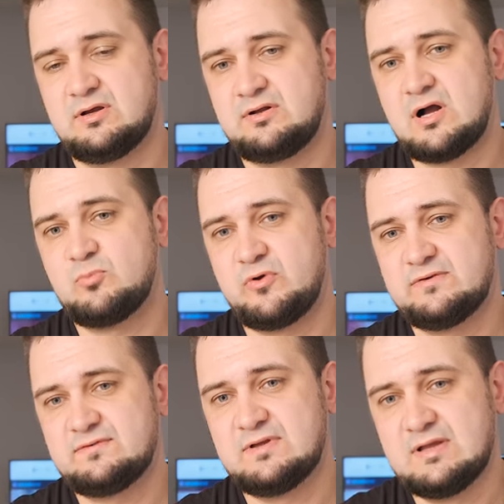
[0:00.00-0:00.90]
come
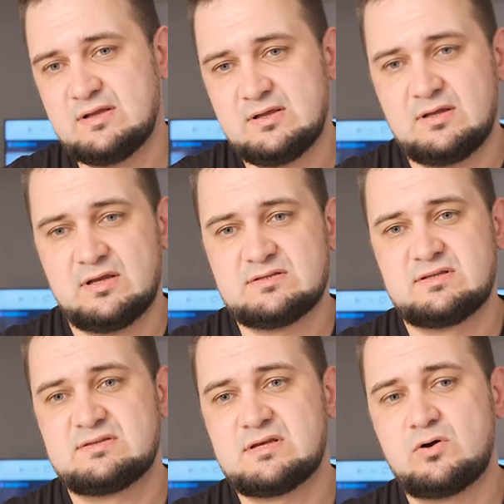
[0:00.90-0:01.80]
with. As
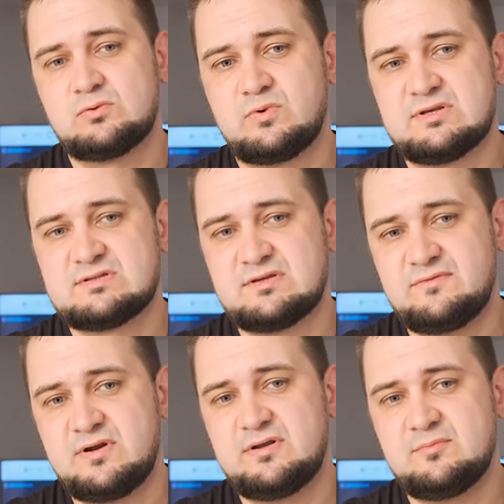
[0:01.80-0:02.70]
the sound was
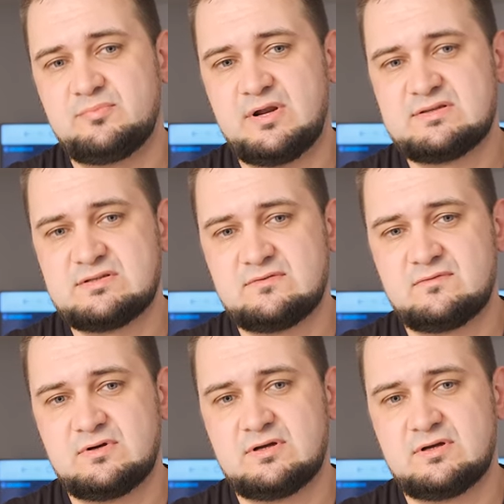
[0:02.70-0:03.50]
very impressive,